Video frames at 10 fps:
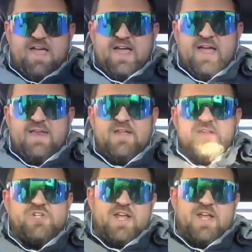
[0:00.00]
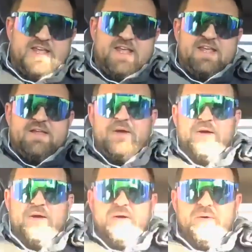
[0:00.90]
and JT,
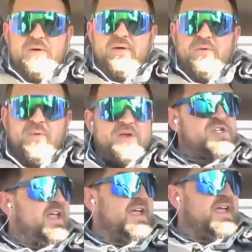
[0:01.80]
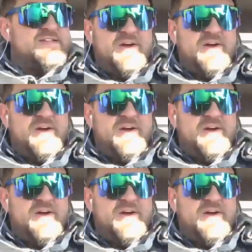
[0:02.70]
which he is